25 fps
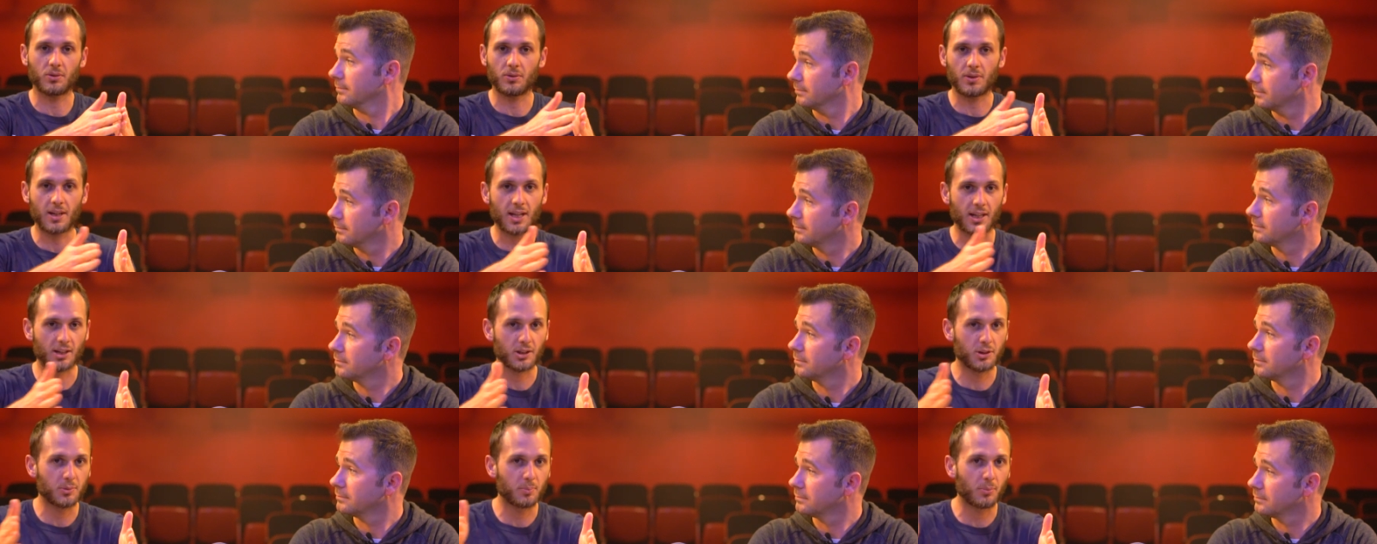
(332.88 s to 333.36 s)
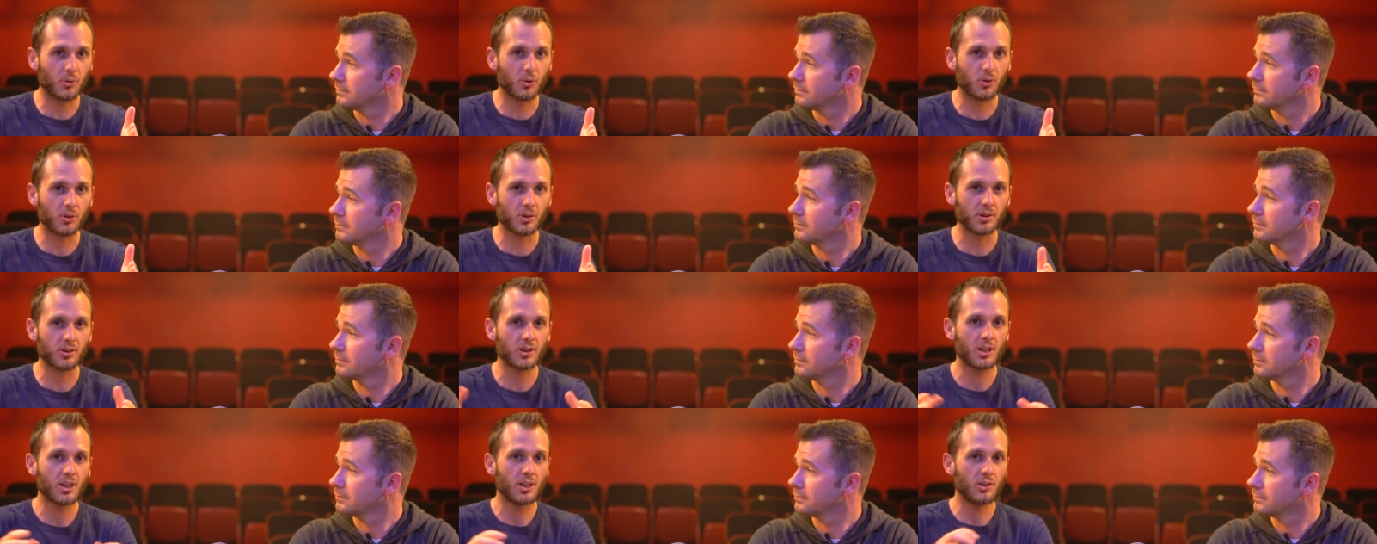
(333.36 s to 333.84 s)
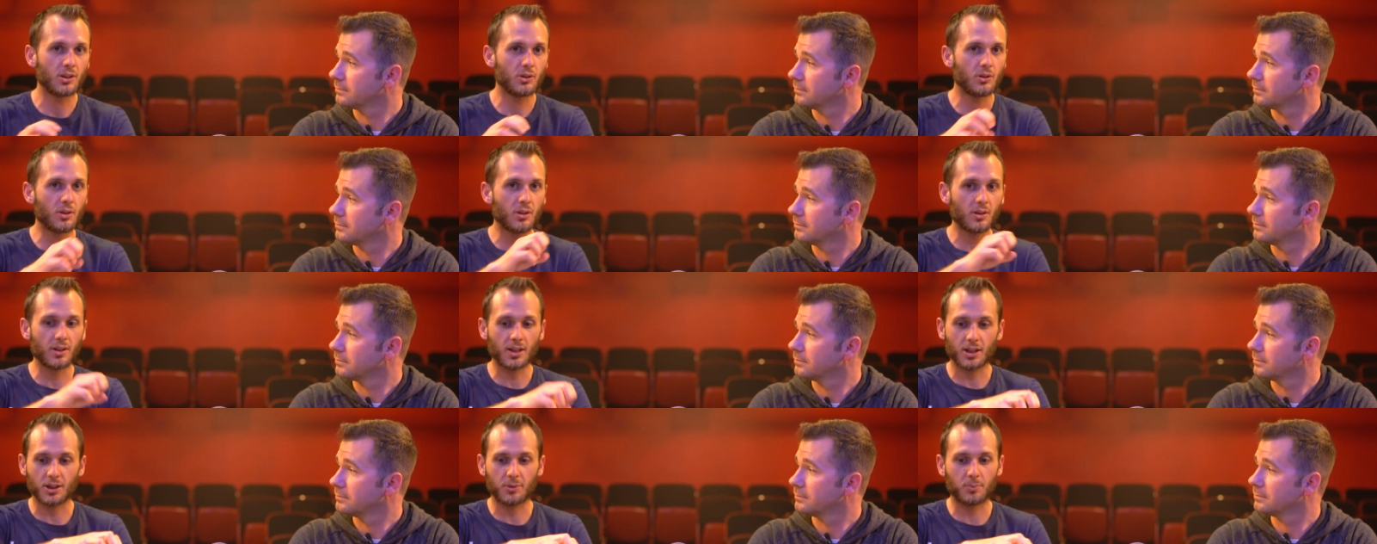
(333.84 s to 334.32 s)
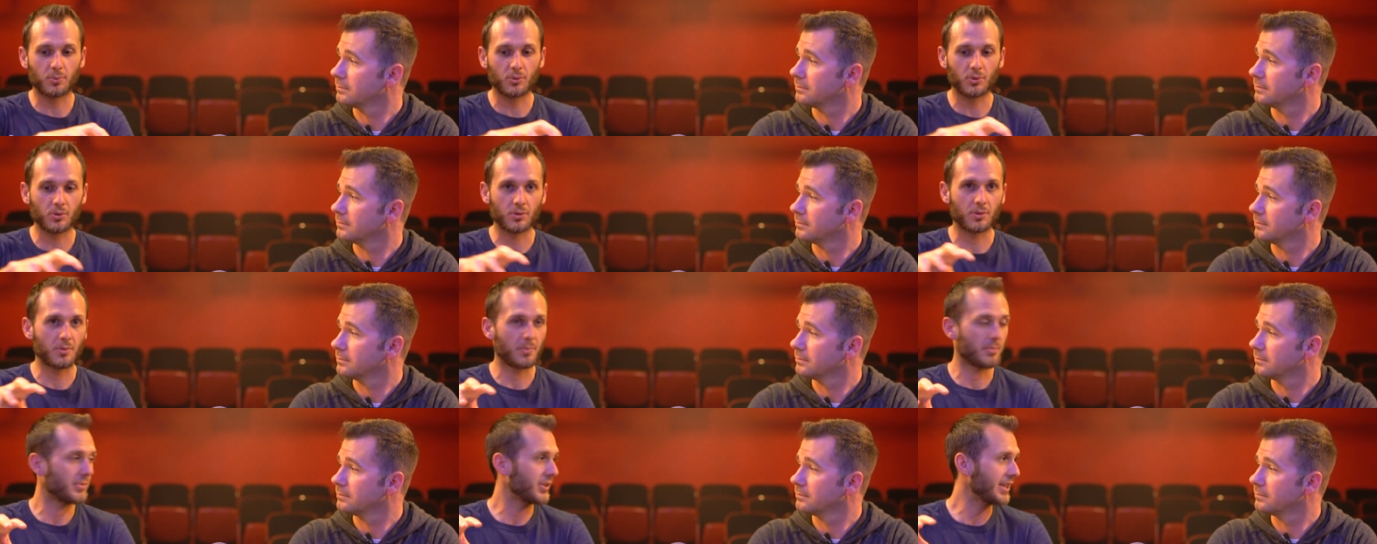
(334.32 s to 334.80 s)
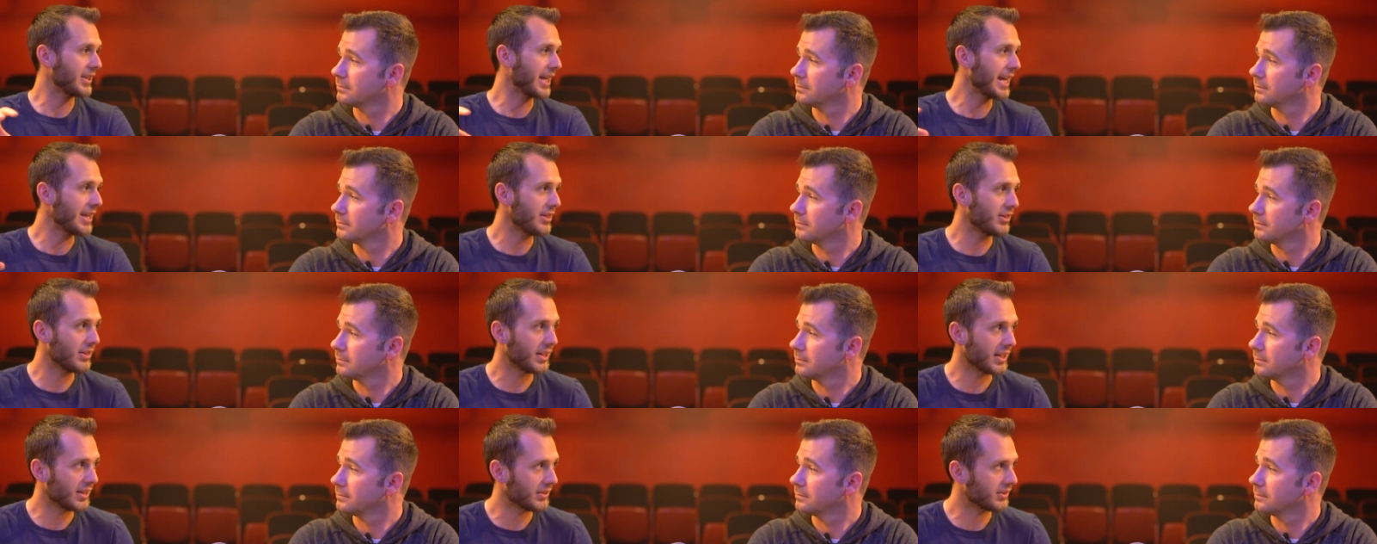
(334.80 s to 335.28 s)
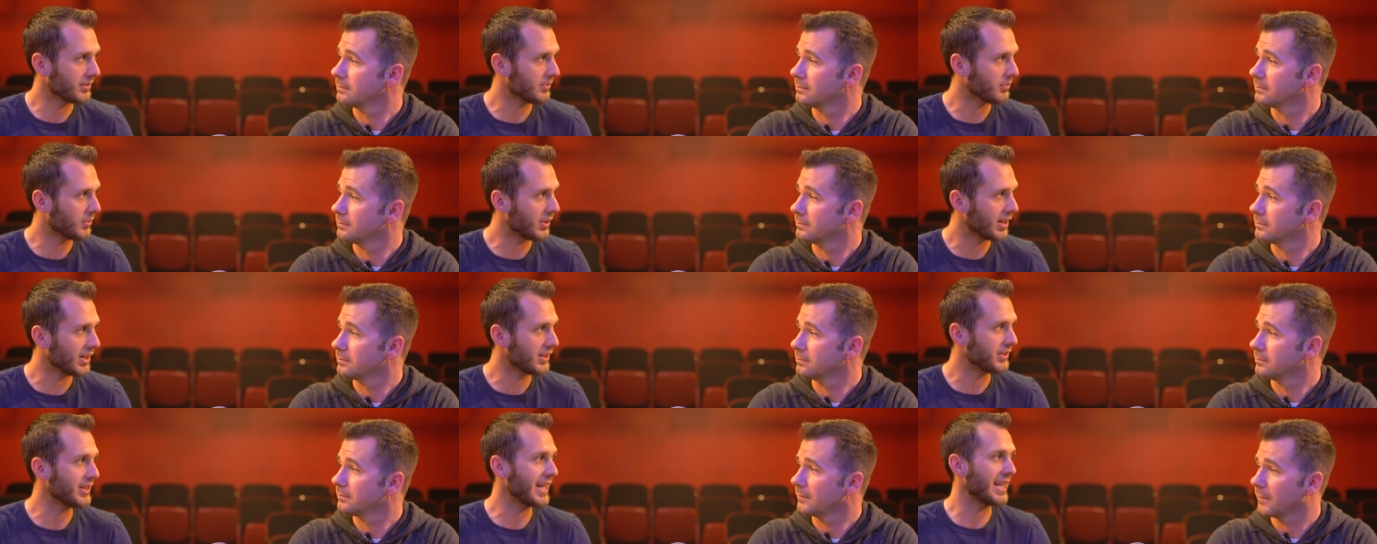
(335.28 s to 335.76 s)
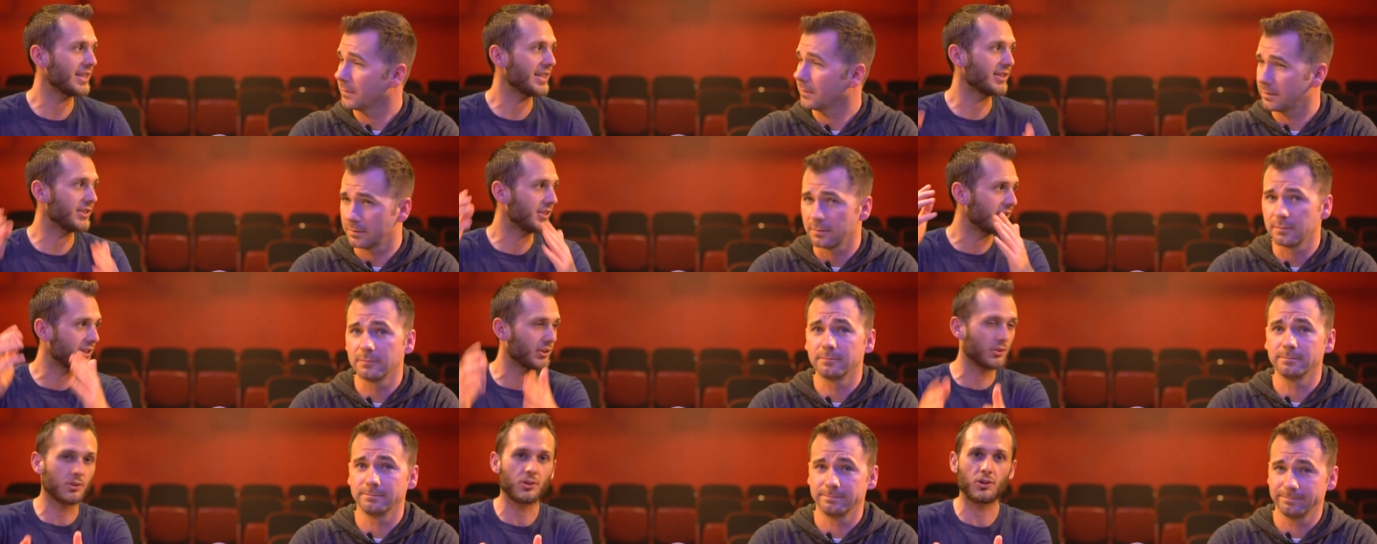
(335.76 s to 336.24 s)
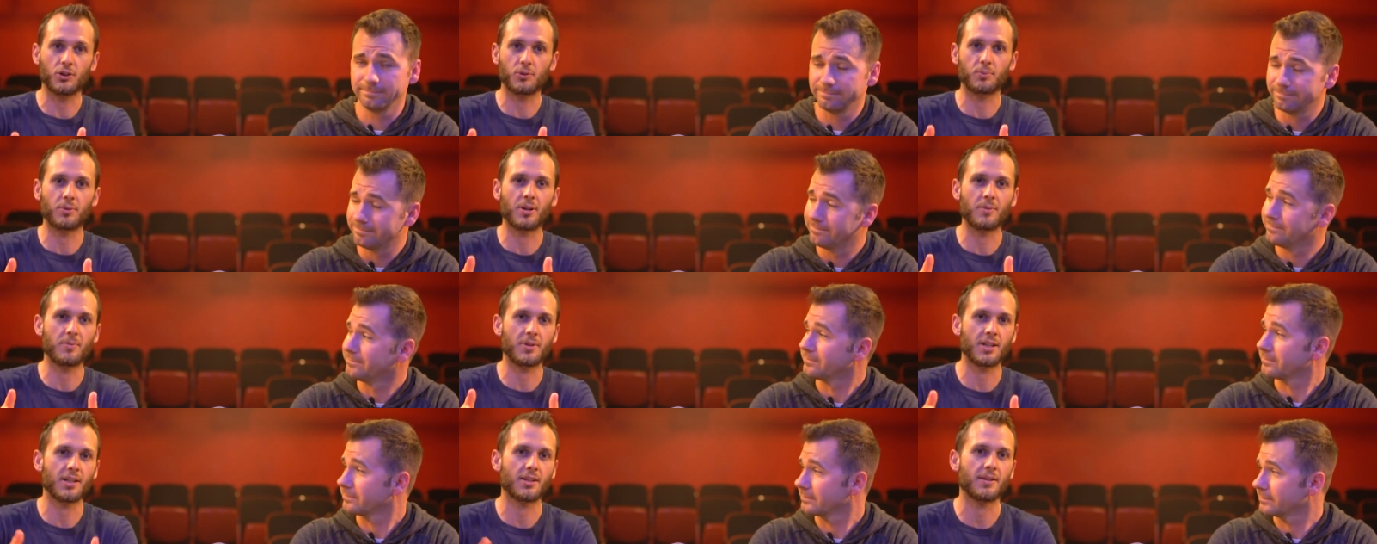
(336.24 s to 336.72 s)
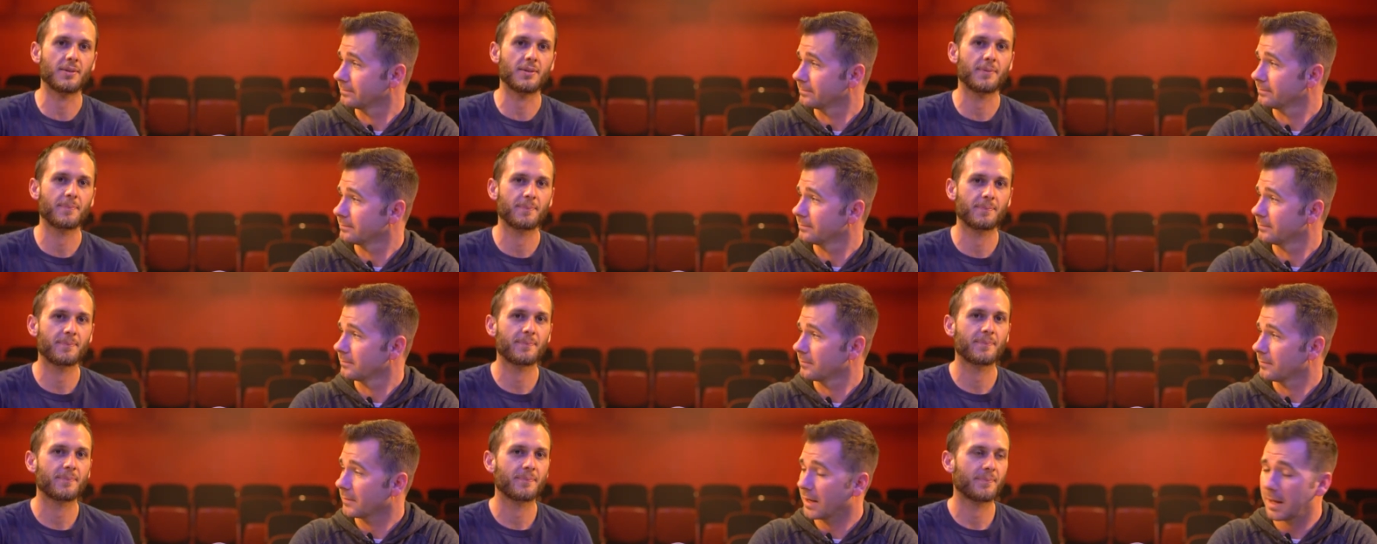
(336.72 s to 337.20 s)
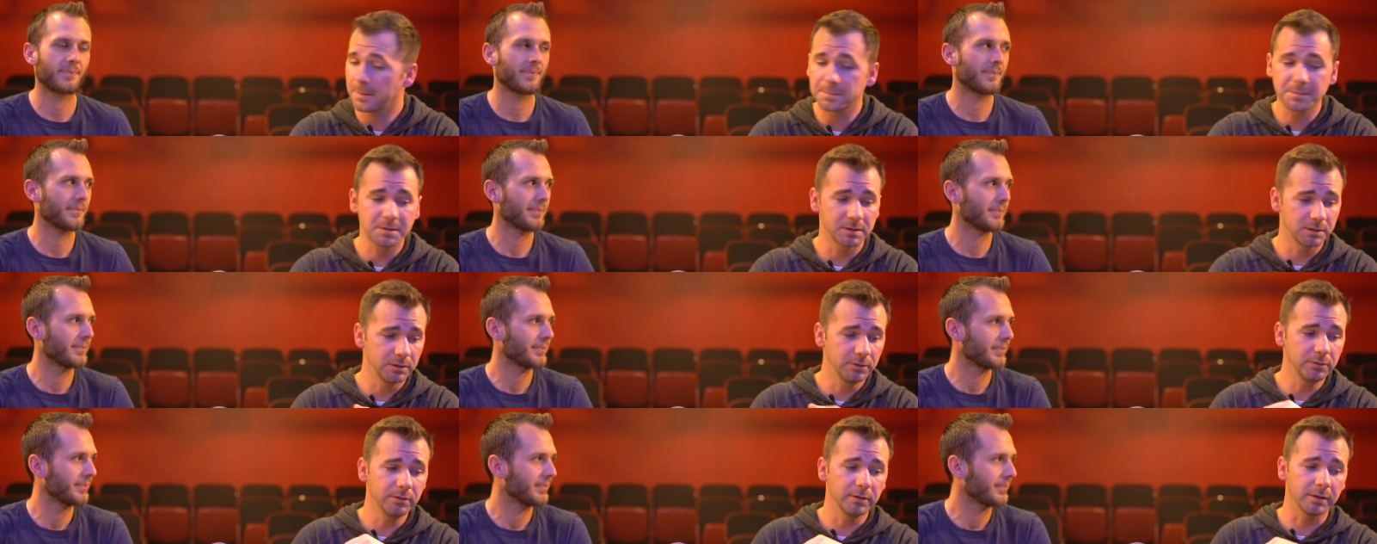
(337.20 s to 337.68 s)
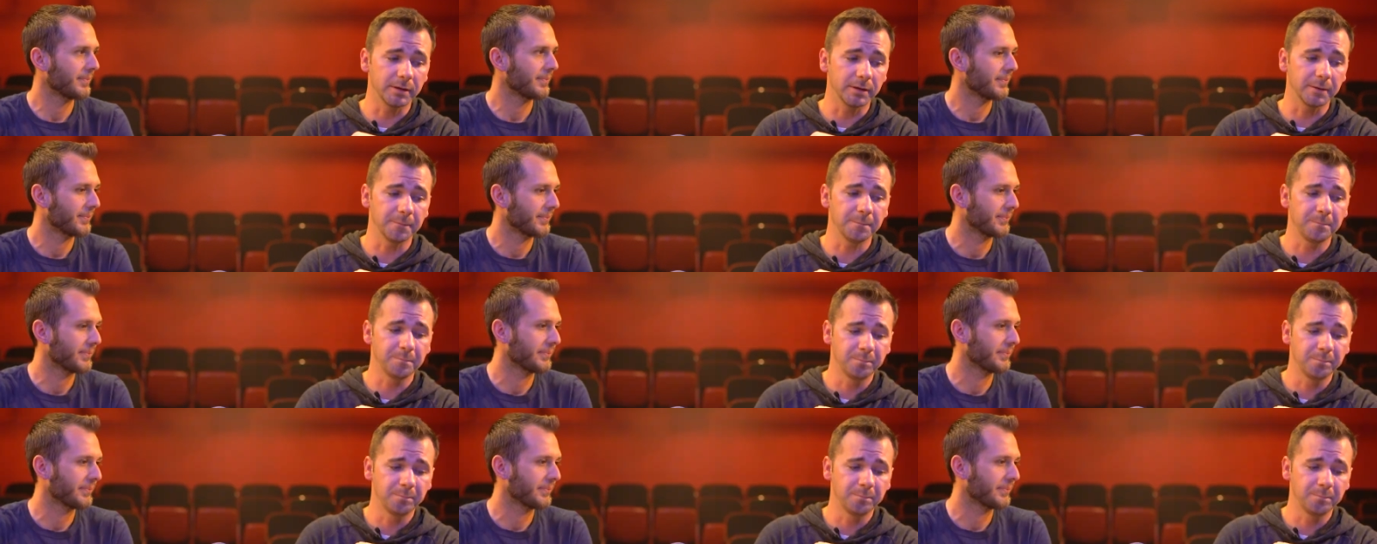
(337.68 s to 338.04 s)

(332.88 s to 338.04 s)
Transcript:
Speaker 1: to export. You can export 10 things at once and still use Premiere.
Speaker 2: Absolutely.